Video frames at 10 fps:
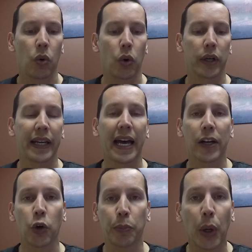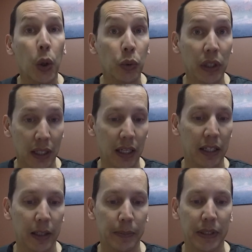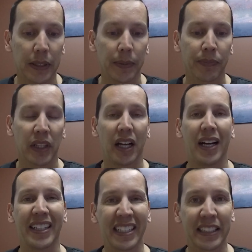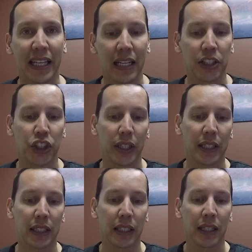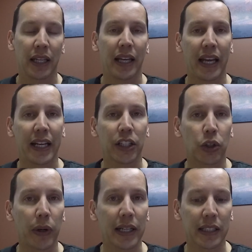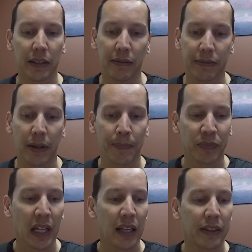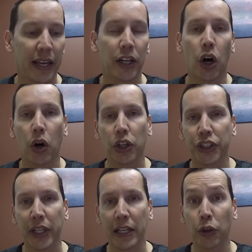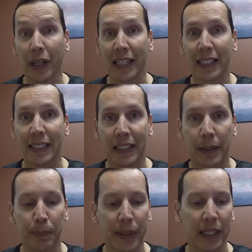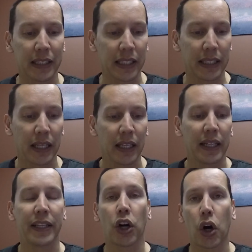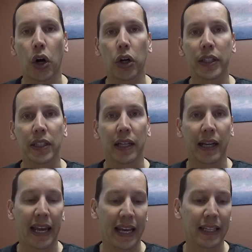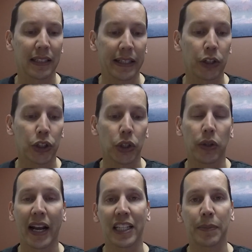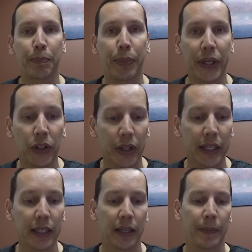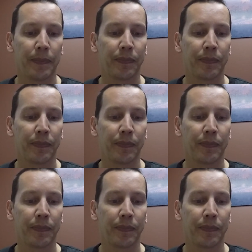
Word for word: or cattle bone clubs, unintelligent and aggressive. They are generally depicted in art and literature as bearded